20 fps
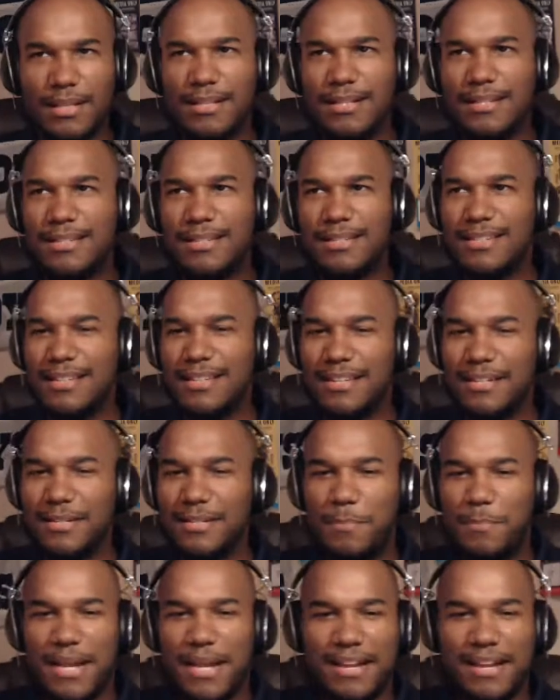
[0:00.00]
Let's
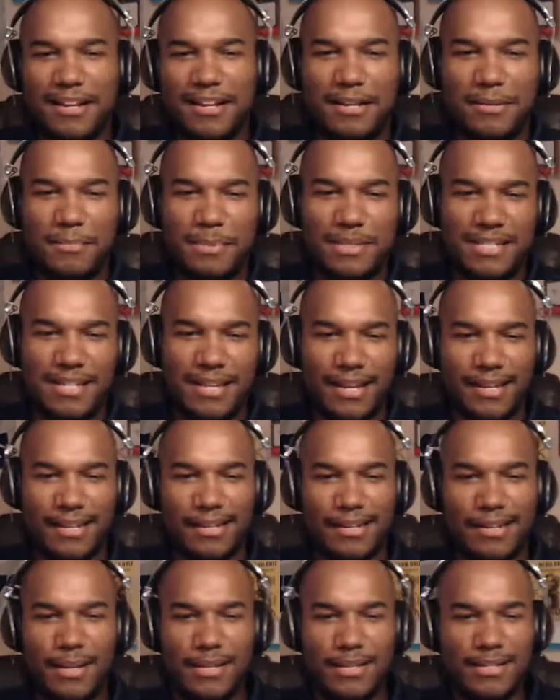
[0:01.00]
back it up a
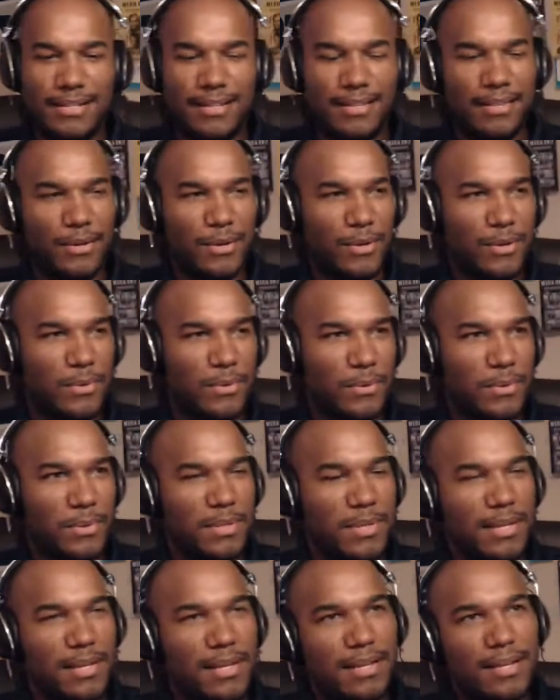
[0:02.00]
second, because the whole
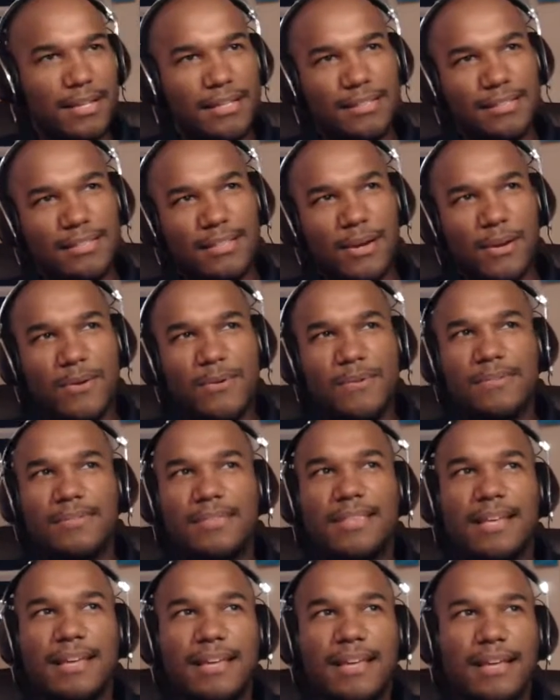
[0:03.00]

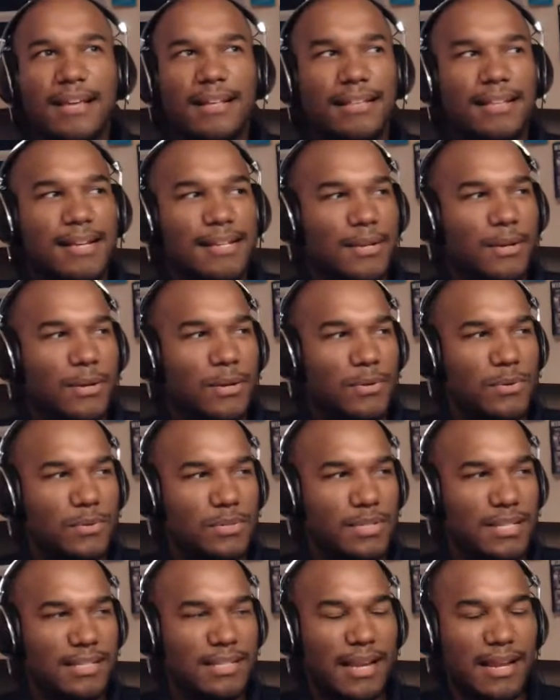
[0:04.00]
thing, like the whole
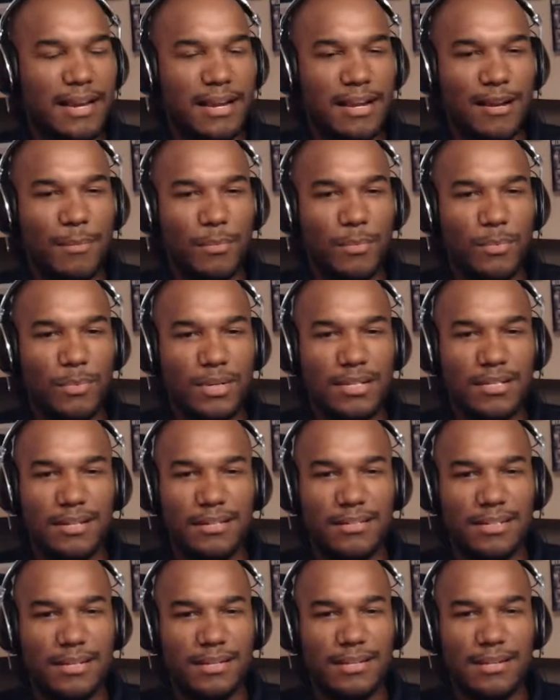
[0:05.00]
setup, was
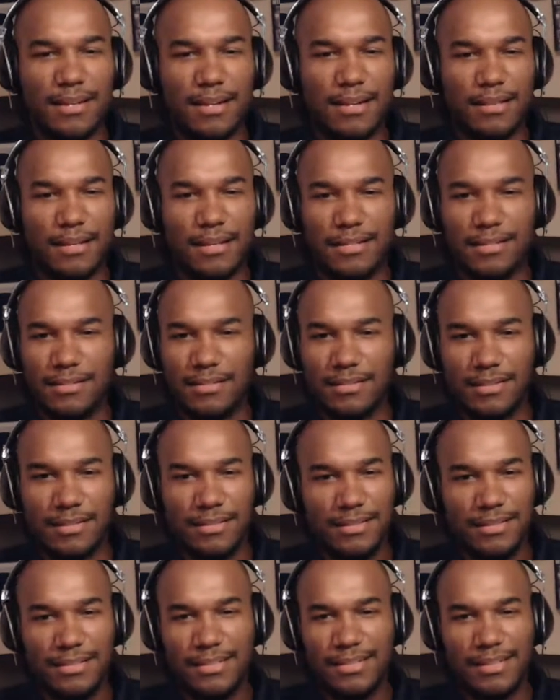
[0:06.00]
just a cluster.
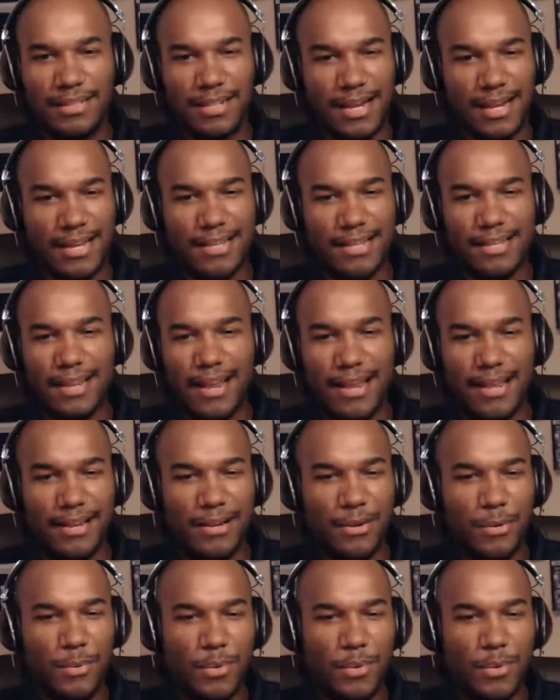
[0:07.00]
Like in the